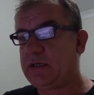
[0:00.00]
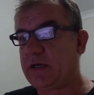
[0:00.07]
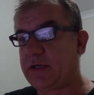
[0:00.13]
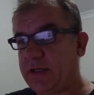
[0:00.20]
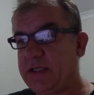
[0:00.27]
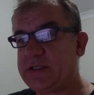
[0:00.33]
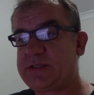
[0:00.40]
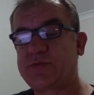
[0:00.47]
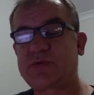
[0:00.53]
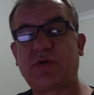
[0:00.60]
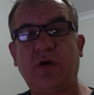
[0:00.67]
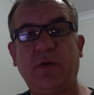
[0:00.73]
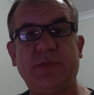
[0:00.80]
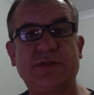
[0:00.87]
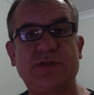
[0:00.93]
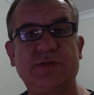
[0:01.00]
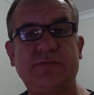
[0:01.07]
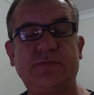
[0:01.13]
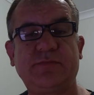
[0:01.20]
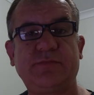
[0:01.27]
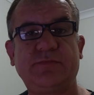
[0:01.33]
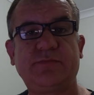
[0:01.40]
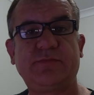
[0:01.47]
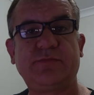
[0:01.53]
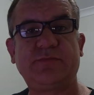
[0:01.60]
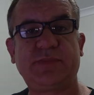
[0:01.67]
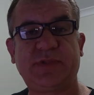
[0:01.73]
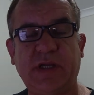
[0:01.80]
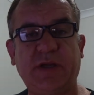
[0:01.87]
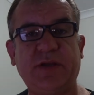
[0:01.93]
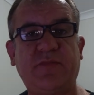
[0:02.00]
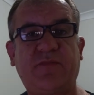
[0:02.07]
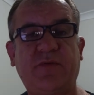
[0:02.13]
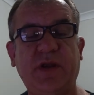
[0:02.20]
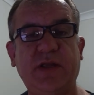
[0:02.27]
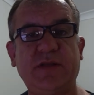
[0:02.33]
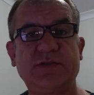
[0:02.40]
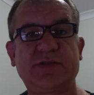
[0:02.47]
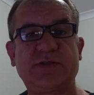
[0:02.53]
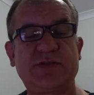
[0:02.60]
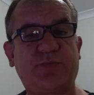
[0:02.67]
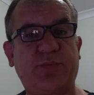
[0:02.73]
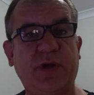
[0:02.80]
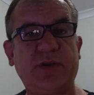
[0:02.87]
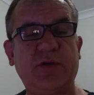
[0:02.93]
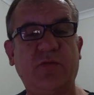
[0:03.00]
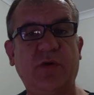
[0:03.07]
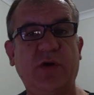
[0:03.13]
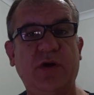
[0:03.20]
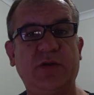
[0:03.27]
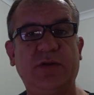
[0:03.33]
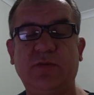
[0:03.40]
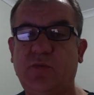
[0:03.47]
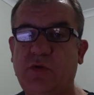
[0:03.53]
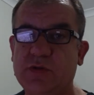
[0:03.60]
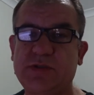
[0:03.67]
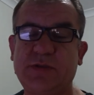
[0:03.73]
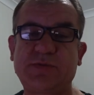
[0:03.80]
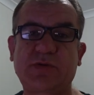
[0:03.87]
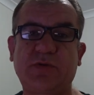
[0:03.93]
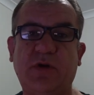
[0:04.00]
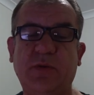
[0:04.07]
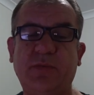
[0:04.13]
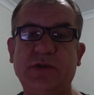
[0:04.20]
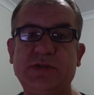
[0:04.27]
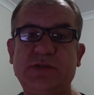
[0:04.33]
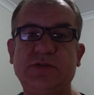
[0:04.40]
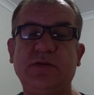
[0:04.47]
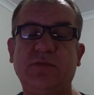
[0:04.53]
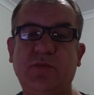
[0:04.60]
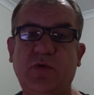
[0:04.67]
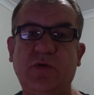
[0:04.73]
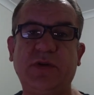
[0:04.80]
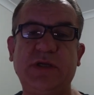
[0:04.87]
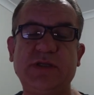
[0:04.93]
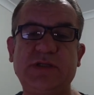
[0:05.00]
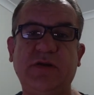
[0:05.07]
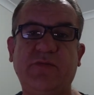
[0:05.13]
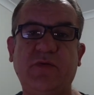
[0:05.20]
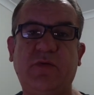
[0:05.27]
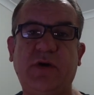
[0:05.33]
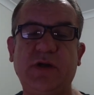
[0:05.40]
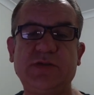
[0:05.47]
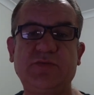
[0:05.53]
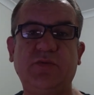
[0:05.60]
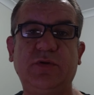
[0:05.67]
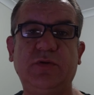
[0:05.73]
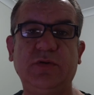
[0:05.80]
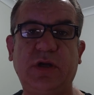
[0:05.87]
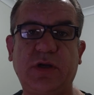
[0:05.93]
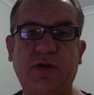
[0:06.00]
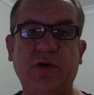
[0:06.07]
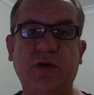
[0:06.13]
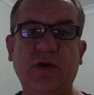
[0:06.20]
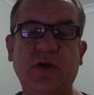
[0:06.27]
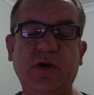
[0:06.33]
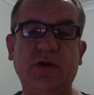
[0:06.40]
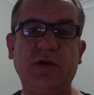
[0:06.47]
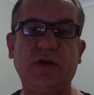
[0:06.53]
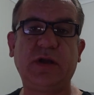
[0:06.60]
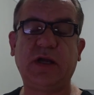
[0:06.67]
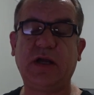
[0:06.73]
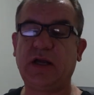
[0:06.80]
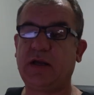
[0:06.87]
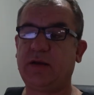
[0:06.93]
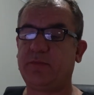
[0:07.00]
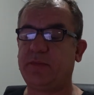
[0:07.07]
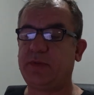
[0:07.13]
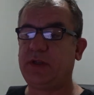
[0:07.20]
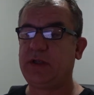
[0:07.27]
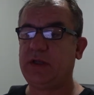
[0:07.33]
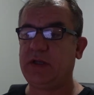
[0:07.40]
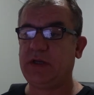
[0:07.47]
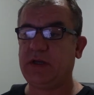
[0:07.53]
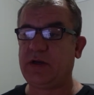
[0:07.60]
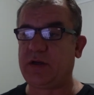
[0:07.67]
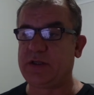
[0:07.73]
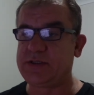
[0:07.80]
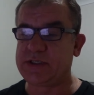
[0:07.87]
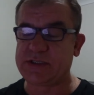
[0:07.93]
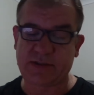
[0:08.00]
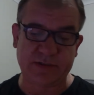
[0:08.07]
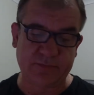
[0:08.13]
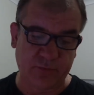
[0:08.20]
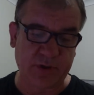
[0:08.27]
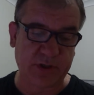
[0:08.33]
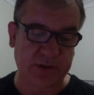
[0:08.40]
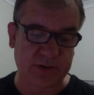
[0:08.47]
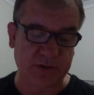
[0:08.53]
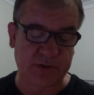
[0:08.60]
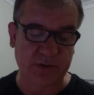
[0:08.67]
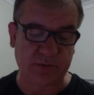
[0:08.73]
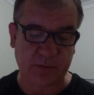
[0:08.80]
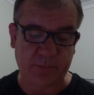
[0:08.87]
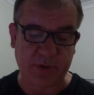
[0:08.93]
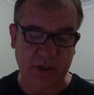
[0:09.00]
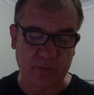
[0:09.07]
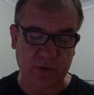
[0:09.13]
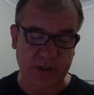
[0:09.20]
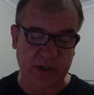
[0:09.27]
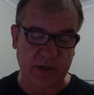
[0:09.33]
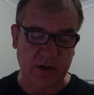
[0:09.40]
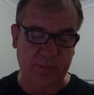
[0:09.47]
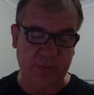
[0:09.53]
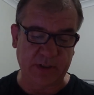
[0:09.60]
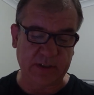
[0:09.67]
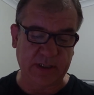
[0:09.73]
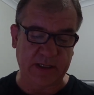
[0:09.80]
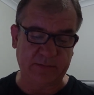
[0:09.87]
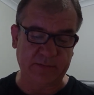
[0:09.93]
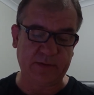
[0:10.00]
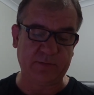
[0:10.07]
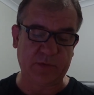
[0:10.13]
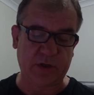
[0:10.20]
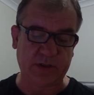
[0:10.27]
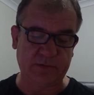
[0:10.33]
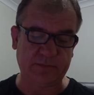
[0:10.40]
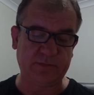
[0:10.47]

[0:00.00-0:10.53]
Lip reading: need subscribers. Tell your friends, spread the word. The more subscribers, the more these giveaways will occur. I just wanted to do a big one, hoping that it might